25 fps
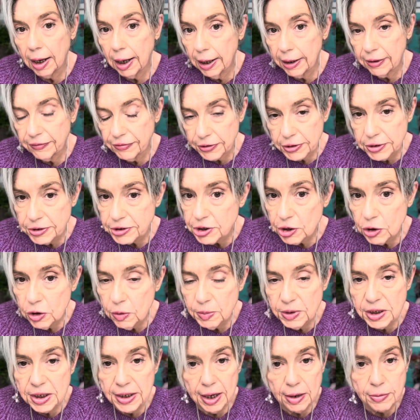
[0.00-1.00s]
If you'd have told
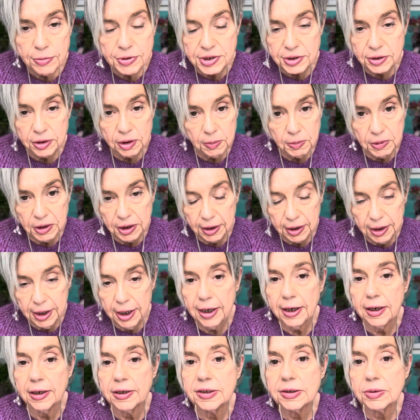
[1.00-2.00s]
me that was going to be the
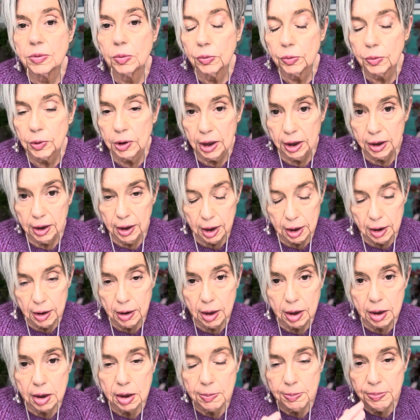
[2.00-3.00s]
case when I got her
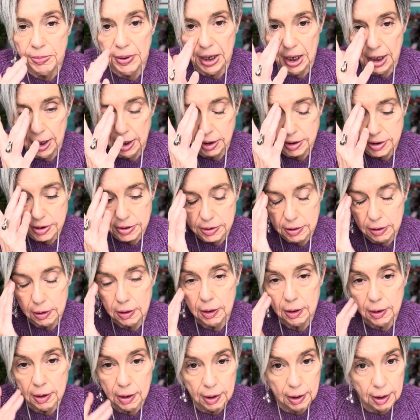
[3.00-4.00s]
out of the box,
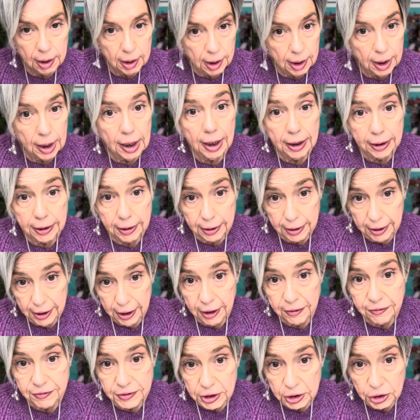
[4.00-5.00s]
I'd
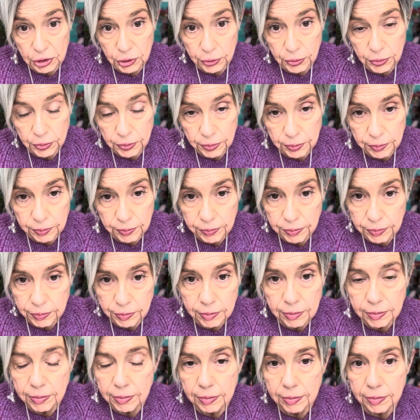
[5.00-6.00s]
laughed at you,
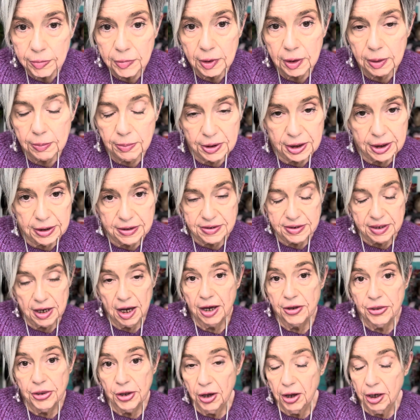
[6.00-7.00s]
because
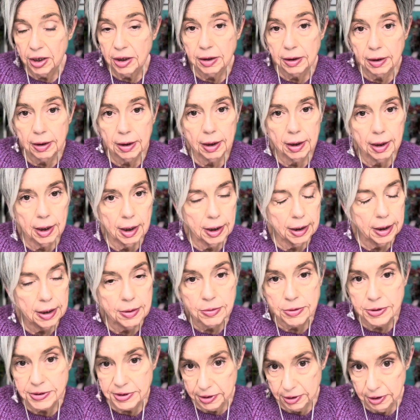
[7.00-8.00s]
I thought it
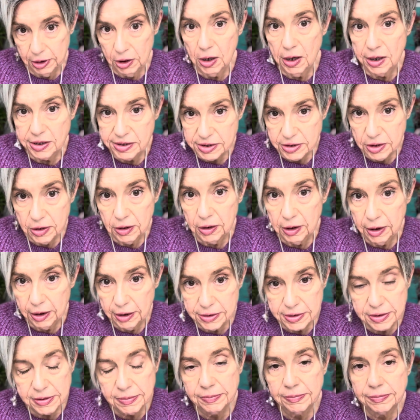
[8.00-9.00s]
was a lost
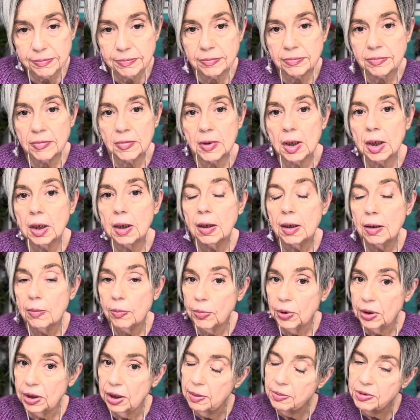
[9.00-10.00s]
cause.
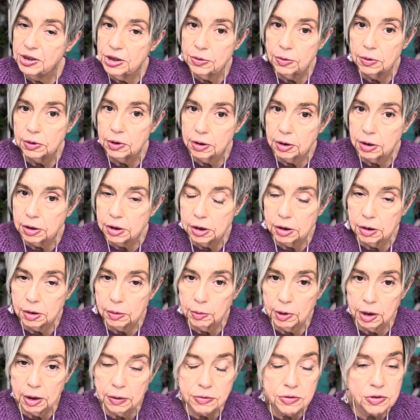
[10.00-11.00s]
But let me do a little turn
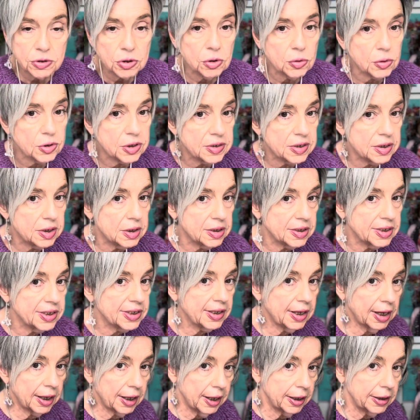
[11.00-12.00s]
around so you can see the
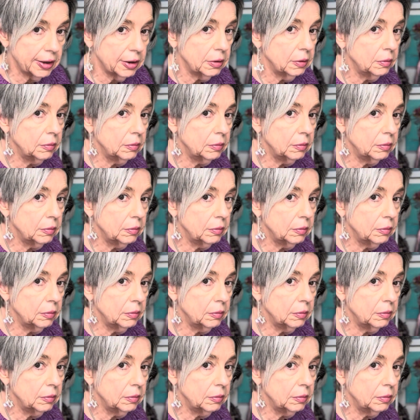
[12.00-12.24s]
side